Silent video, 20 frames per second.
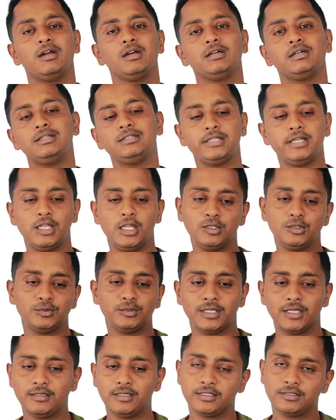As I love
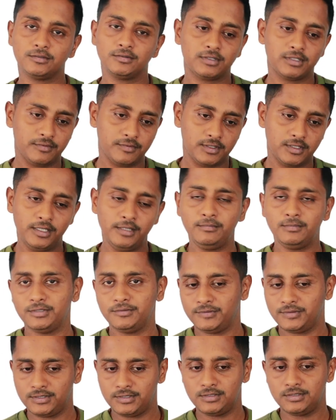cooking, I cook every day, my
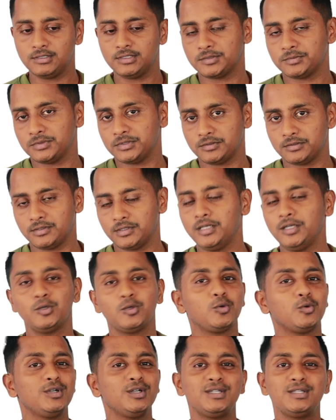friends like my cooking.
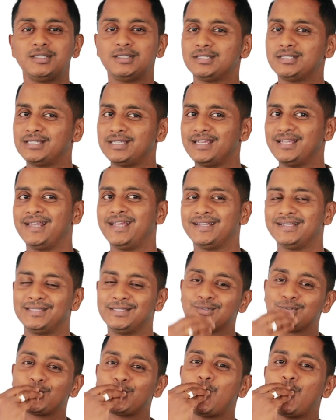Don't say like
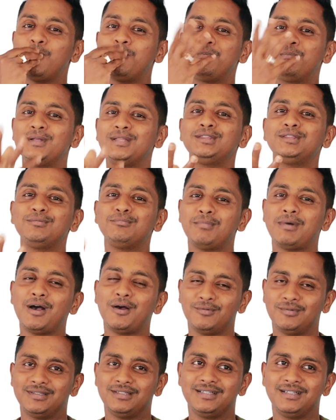this, open the
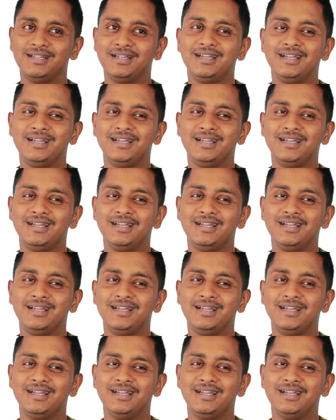mouth.